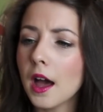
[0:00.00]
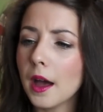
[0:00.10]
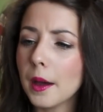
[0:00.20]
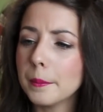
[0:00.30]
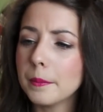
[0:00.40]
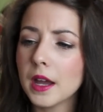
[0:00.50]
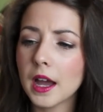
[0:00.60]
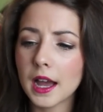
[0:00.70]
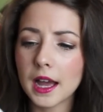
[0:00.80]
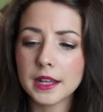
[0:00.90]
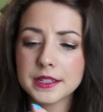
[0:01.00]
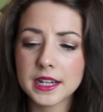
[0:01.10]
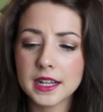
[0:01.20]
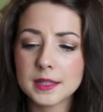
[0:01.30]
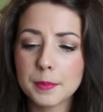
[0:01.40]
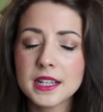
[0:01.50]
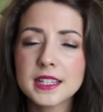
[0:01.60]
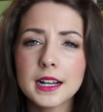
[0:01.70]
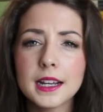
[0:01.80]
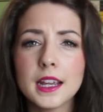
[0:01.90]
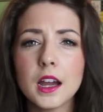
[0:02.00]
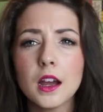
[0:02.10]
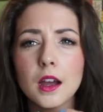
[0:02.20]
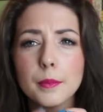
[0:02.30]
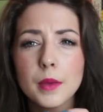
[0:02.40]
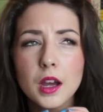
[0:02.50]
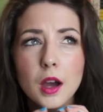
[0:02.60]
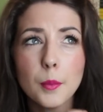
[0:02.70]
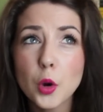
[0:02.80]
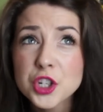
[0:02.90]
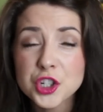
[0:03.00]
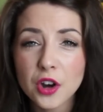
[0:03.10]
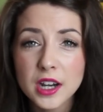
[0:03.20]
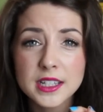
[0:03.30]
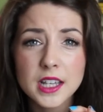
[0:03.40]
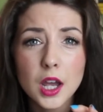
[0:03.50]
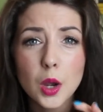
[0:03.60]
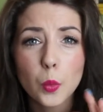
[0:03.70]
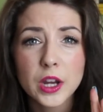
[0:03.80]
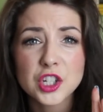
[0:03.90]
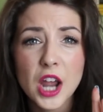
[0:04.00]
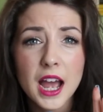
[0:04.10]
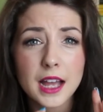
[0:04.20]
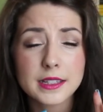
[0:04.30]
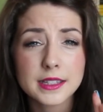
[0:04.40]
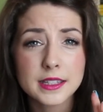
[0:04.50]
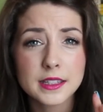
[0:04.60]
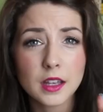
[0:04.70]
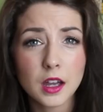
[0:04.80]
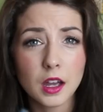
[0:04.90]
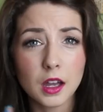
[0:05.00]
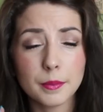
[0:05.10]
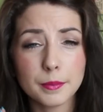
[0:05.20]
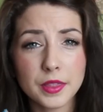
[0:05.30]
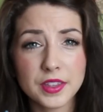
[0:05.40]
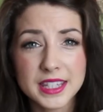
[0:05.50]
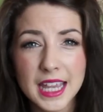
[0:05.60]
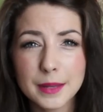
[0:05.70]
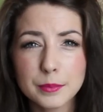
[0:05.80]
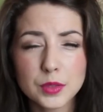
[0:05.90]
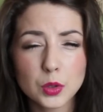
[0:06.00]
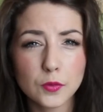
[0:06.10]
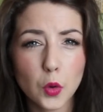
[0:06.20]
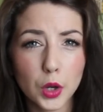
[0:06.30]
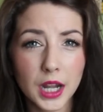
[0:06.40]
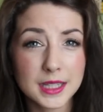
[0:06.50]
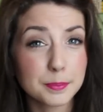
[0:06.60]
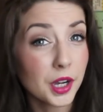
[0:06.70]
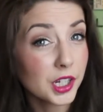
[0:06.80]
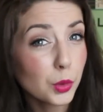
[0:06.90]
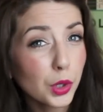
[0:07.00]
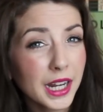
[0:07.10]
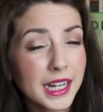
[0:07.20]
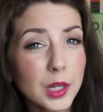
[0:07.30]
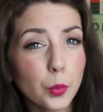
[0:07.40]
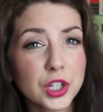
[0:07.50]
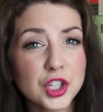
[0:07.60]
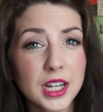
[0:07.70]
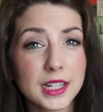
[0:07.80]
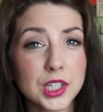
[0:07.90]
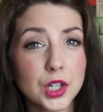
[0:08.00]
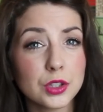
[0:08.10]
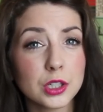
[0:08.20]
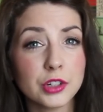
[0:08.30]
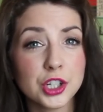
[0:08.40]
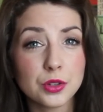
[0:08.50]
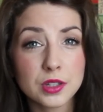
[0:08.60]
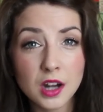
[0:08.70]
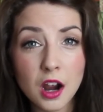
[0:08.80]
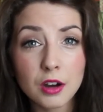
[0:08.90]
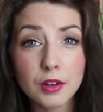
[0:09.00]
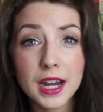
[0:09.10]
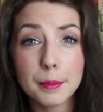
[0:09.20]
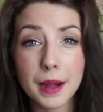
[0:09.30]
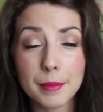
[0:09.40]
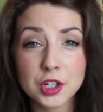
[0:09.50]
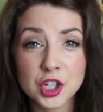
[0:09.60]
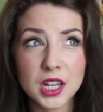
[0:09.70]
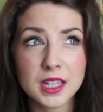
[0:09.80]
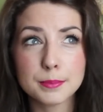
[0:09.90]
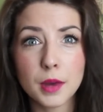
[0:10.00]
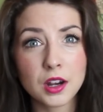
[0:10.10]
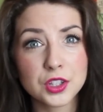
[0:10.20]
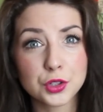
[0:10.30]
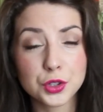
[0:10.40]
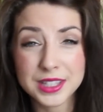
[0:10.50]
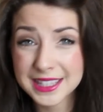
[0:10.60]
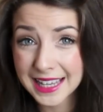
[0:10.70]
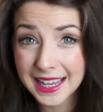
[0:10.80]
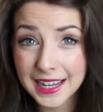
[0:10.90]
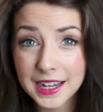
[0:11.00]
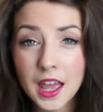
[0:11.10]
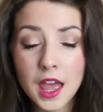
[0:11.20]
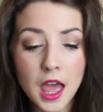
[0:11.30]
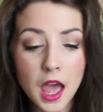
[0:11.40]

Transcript: And it's basically a moisturiser which has the same sort of oil as bio oil in it, which is used to reduce scarring, blemishes, marks on your skin,